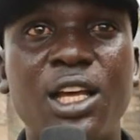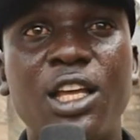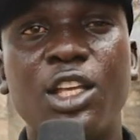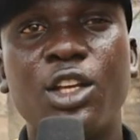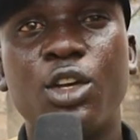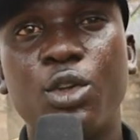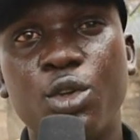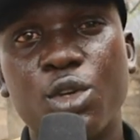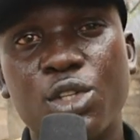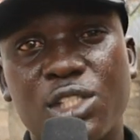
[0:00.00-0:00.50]

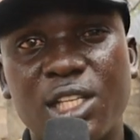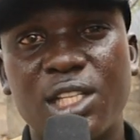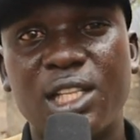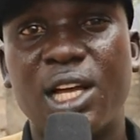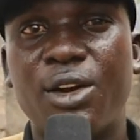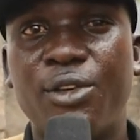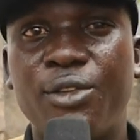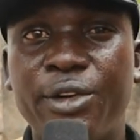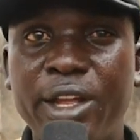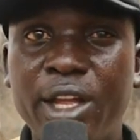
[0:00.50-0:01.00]
you gonna say
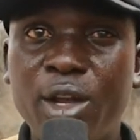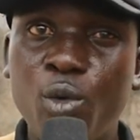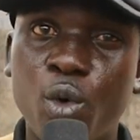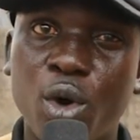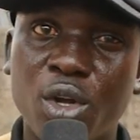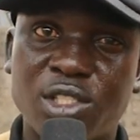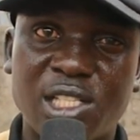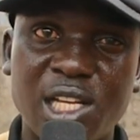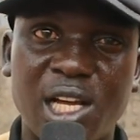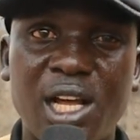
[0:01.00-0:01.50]
now real
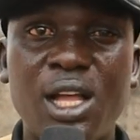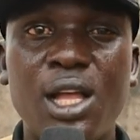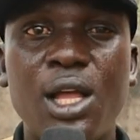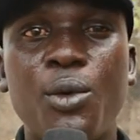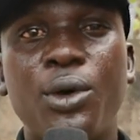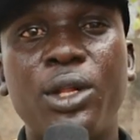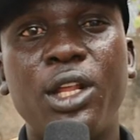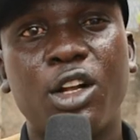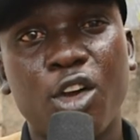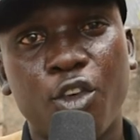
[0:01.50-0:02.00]
water
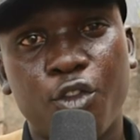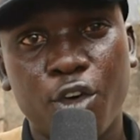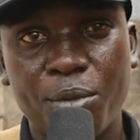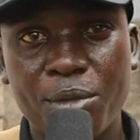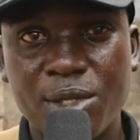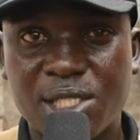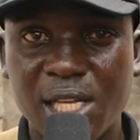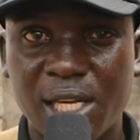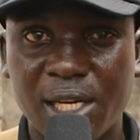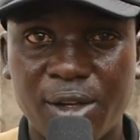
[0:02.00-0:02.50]
where they come from
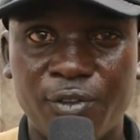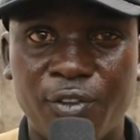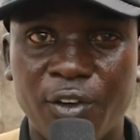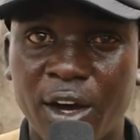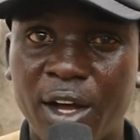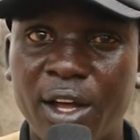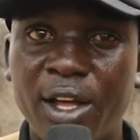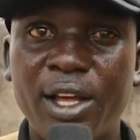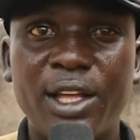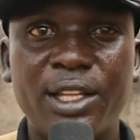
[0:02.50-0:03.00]
Mister River.